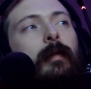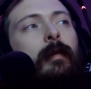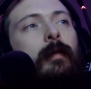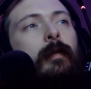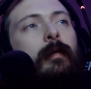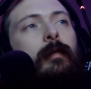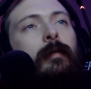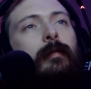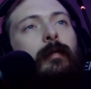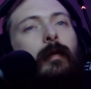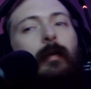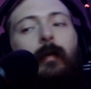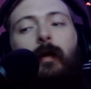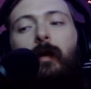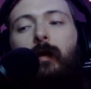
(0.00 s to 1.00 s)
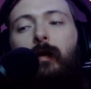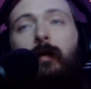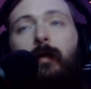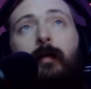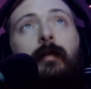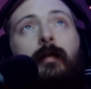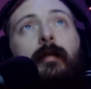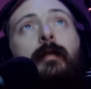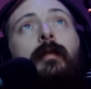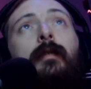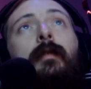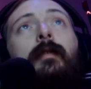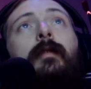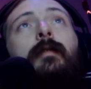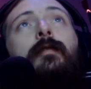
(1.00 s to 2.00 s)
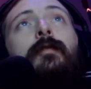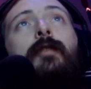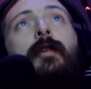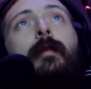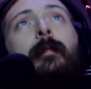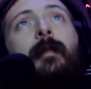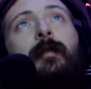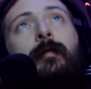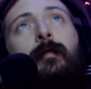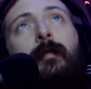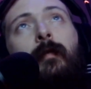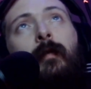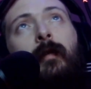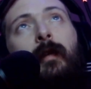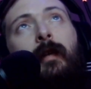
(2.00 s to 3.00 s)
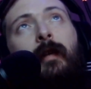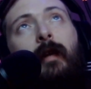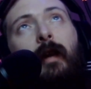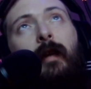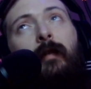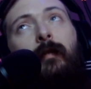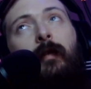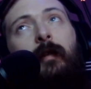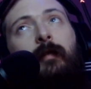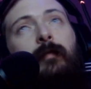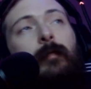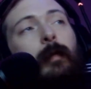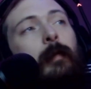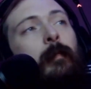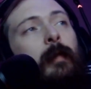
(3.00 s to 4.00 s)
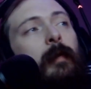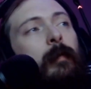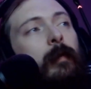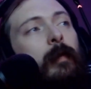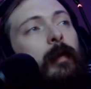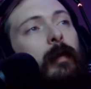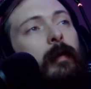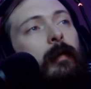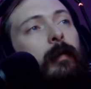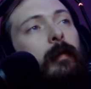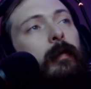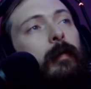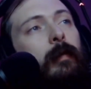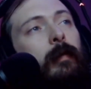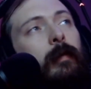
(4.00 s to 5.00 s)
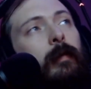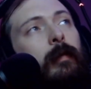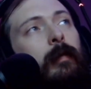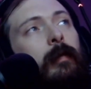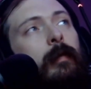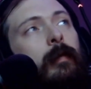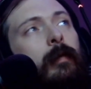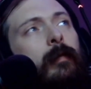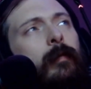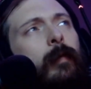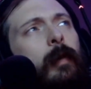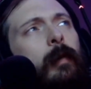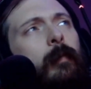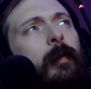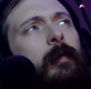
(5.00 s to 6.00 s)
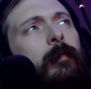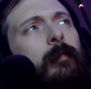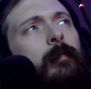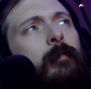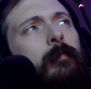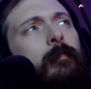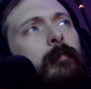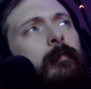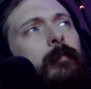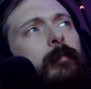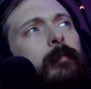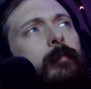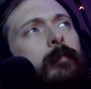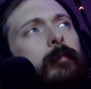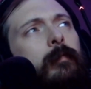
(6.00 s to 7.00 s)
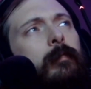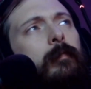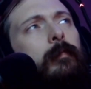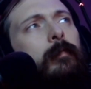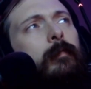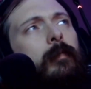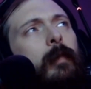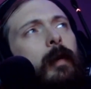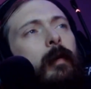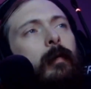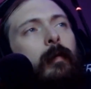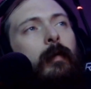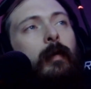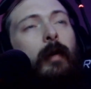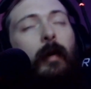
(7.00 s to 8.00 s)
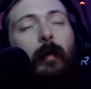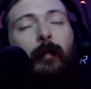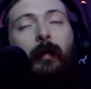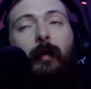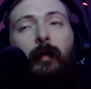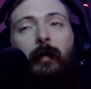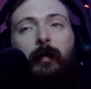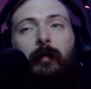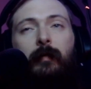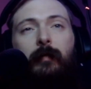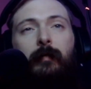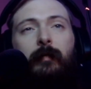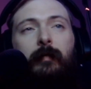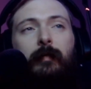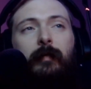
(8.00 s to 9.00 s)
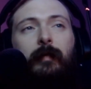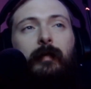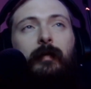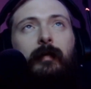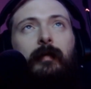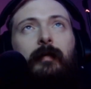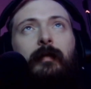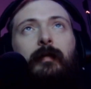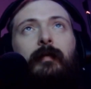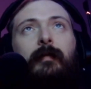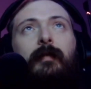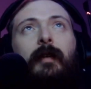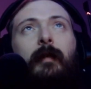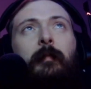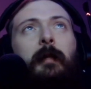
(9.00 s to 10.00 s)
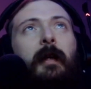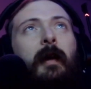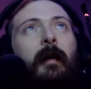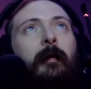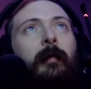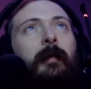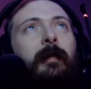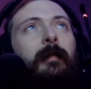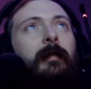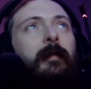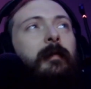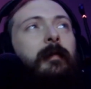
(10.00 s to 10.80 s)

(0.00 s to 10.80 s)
So Jeremy Suri and Lex Fridman are gonna Friedman. I don't know. They're gonna tell me how it ended,